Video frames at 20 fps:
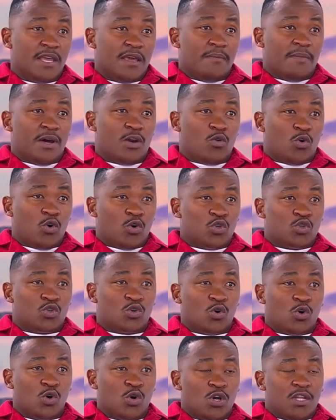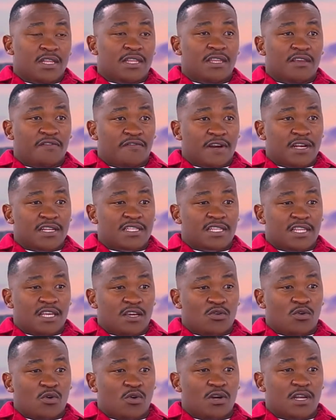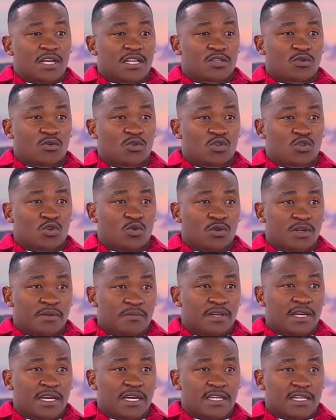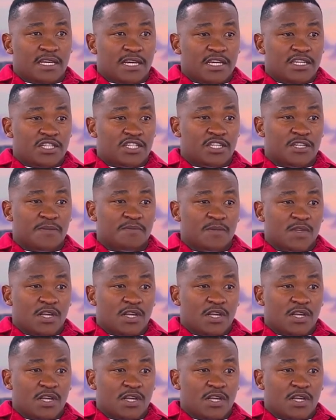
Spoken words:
But also, different stakeholders also will be engaged.